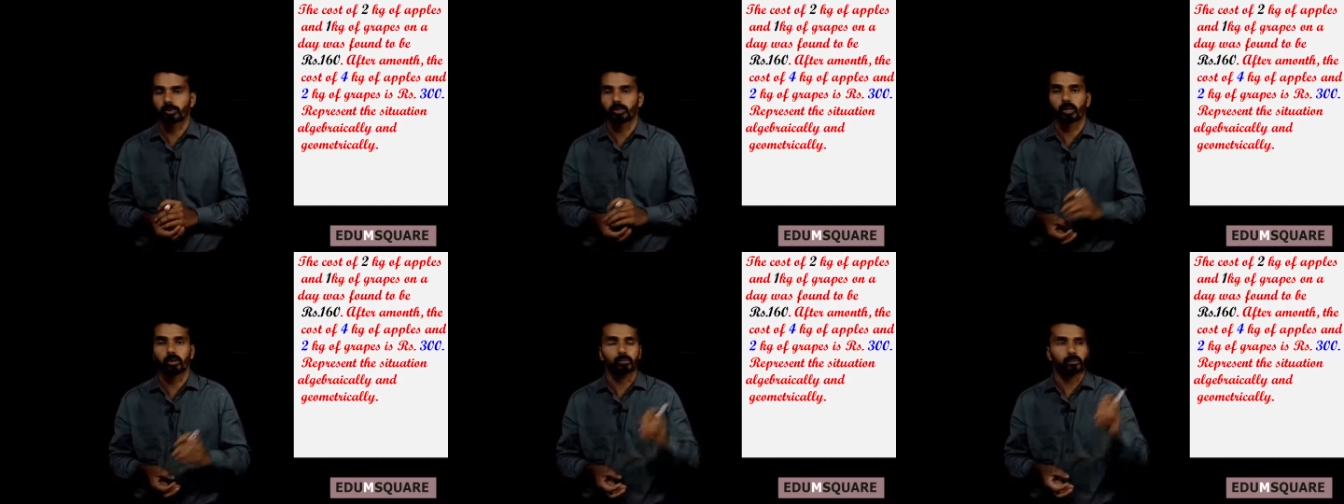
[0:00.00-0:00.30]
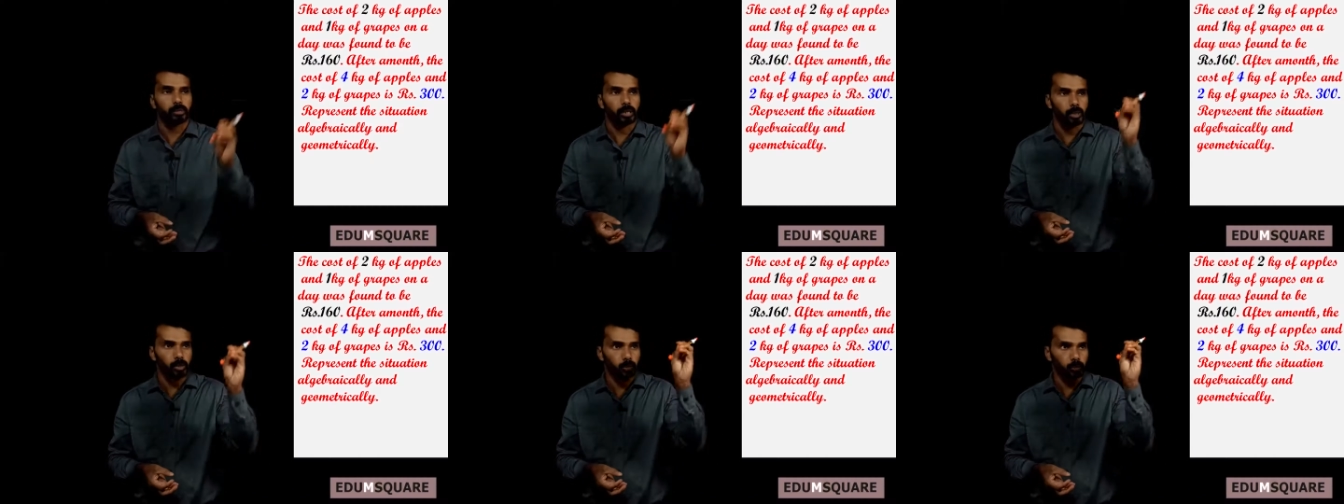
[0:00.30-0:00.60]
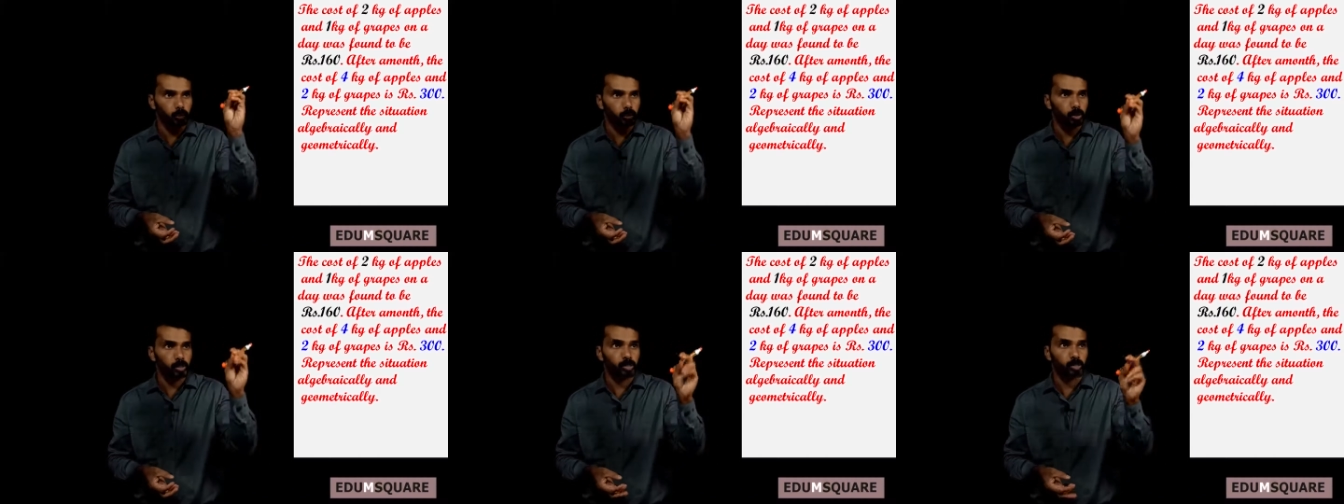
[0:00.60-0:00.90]
So the
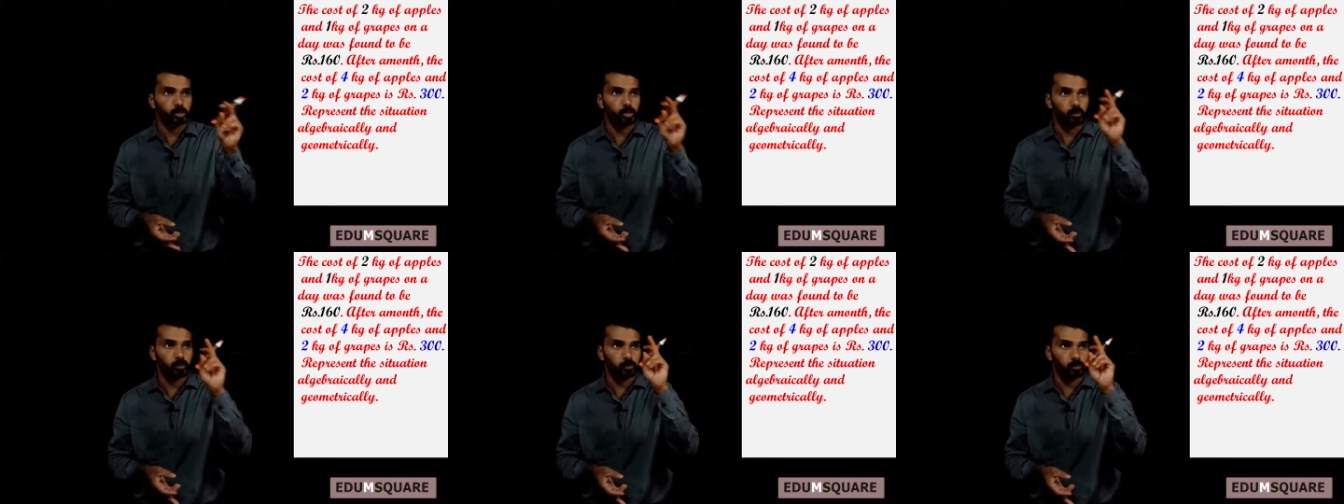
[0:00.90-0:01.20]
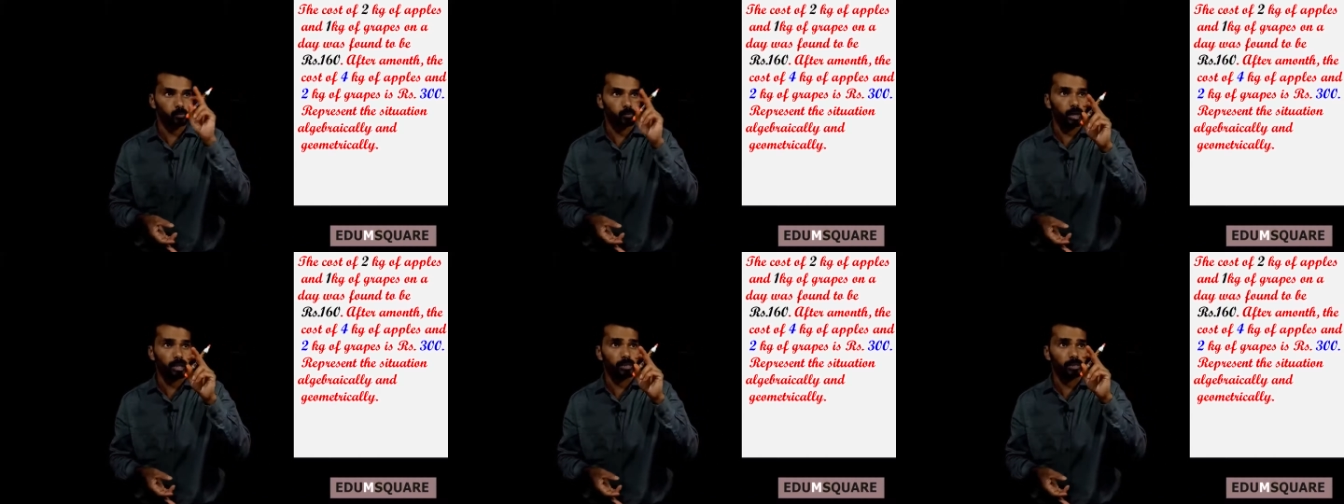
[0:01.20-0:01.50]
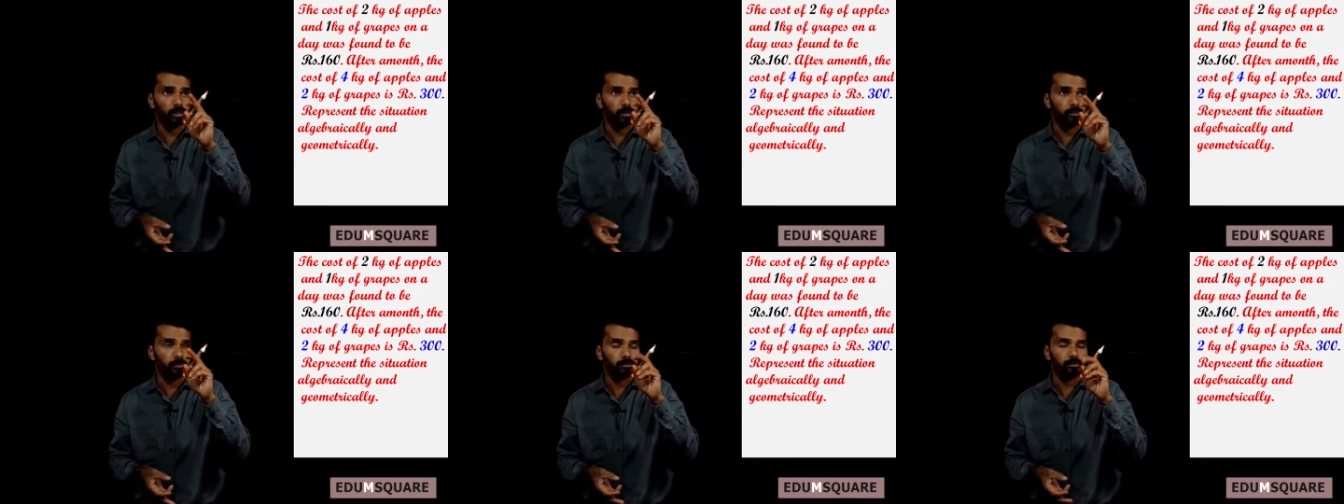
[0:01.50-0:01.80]
cost of
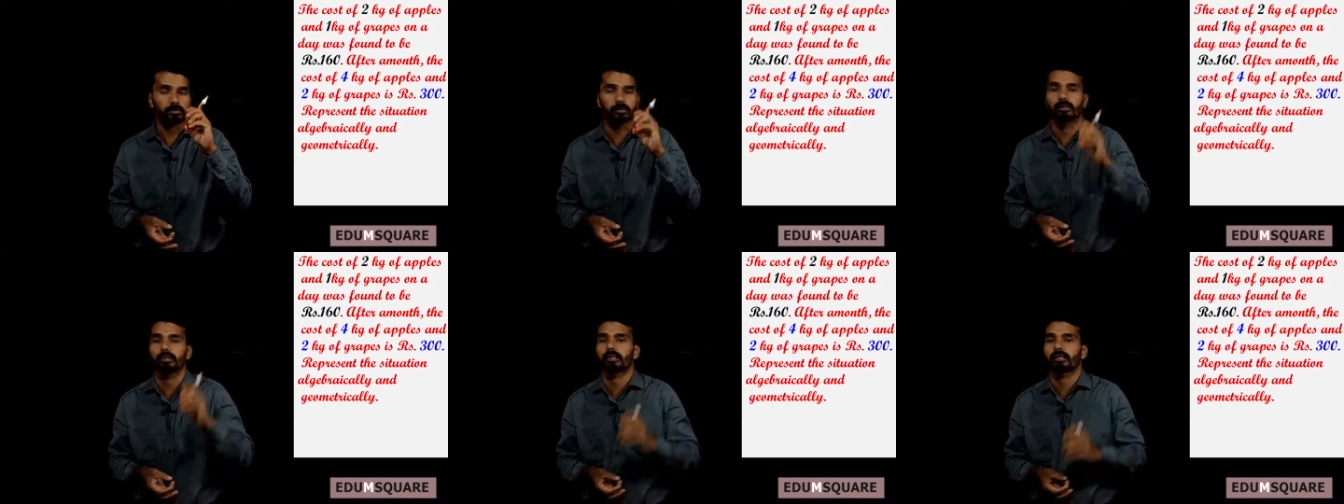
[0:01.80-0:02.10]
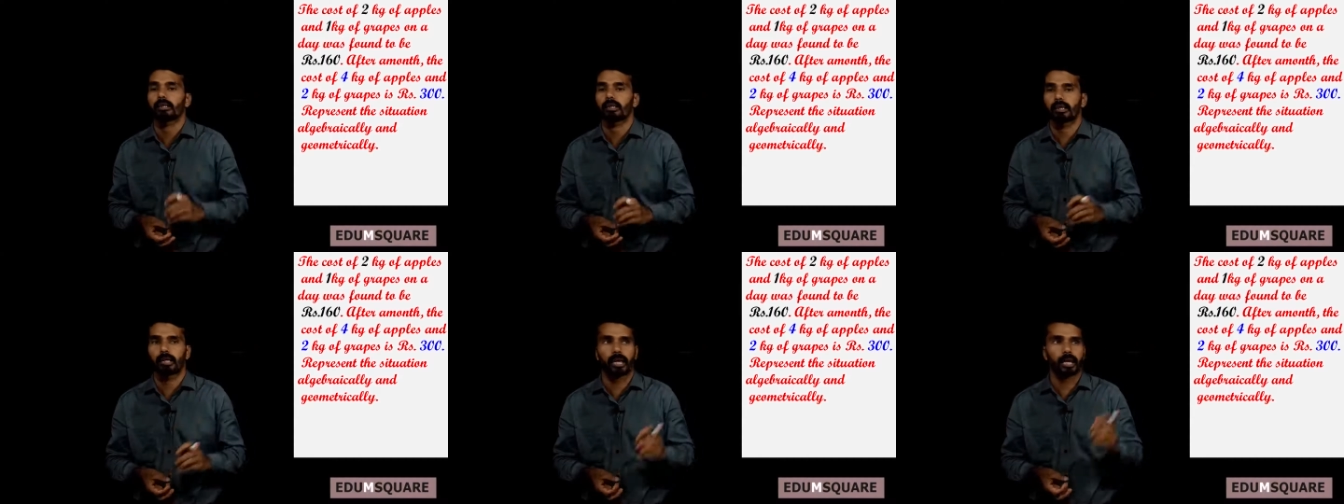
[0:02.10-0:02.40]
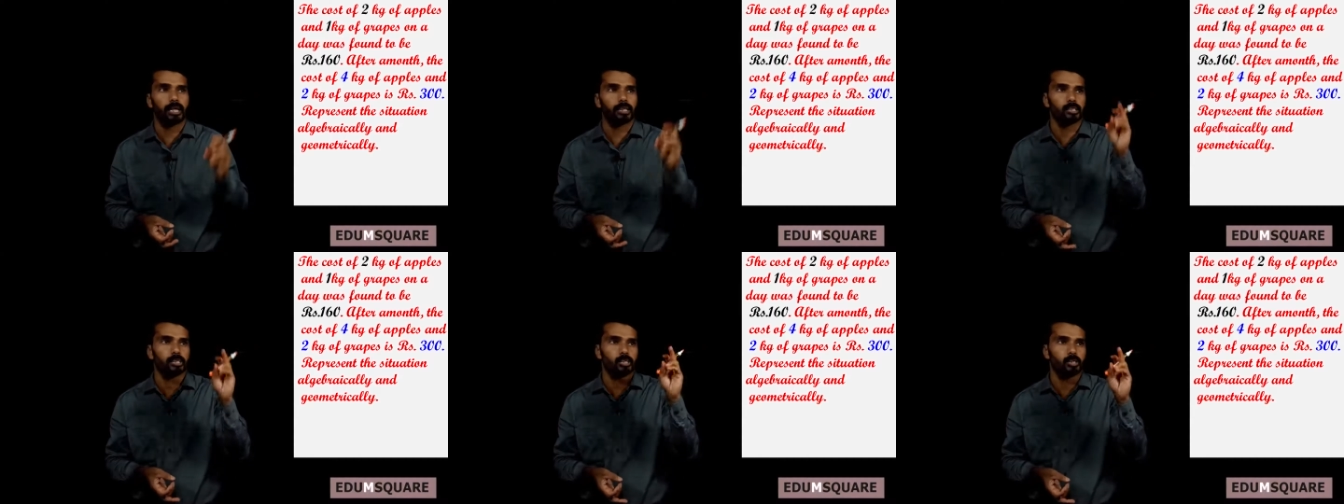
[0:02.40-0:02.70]
1
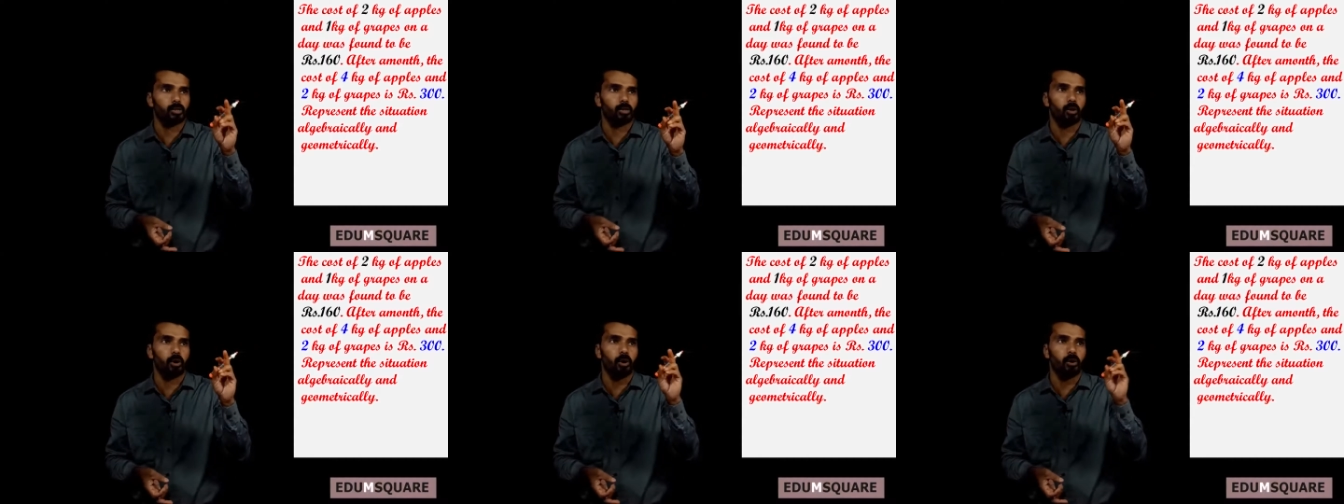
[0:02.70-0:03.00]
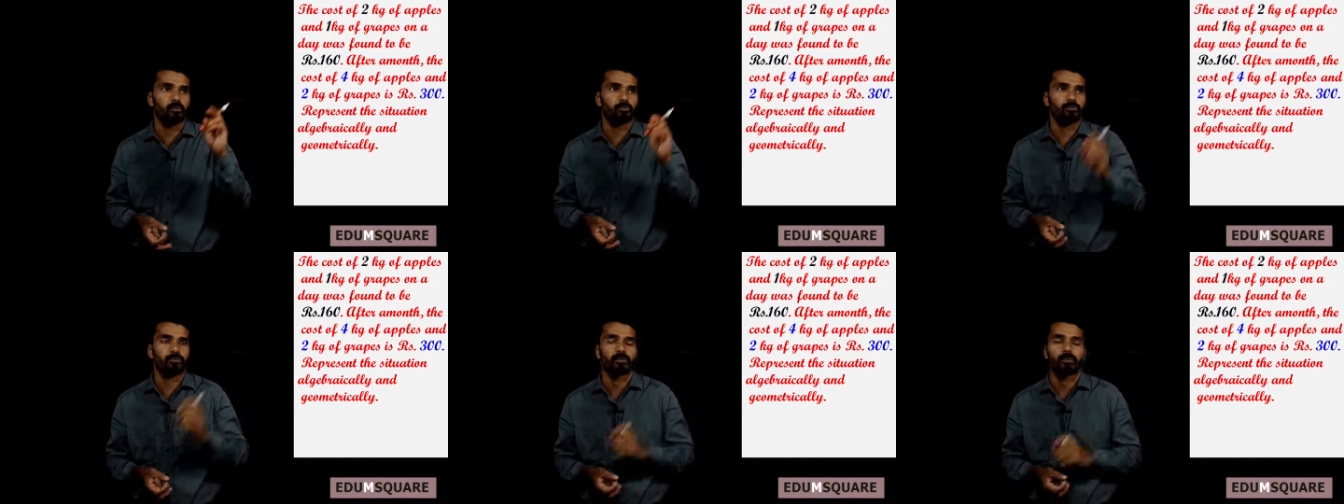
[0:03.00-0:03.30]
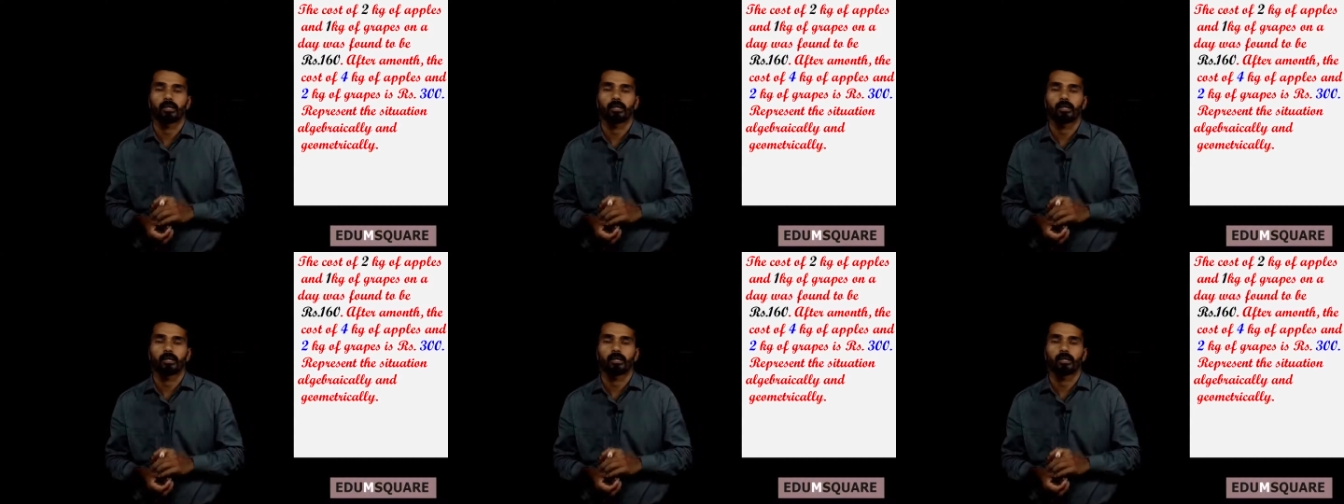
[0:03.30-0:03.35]
kg of